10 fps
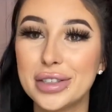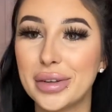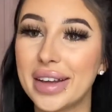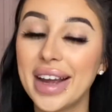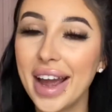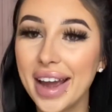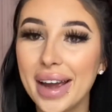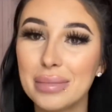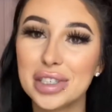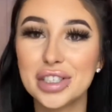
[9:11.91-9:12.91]
So like, hey,
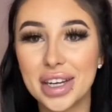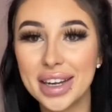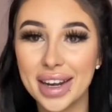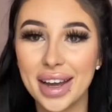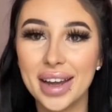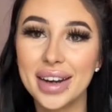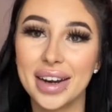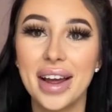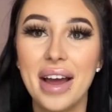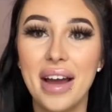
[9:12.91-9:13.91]
I'm just checking in, and
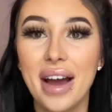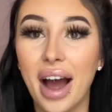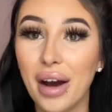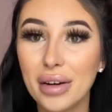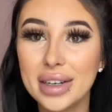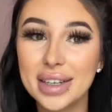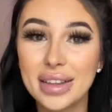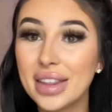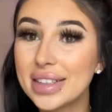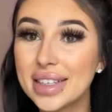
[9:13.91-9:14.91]
how did
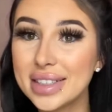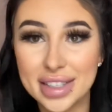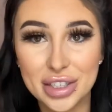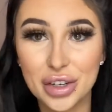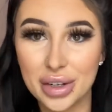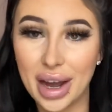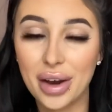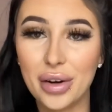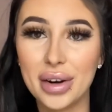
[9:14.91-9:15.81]
this turn out?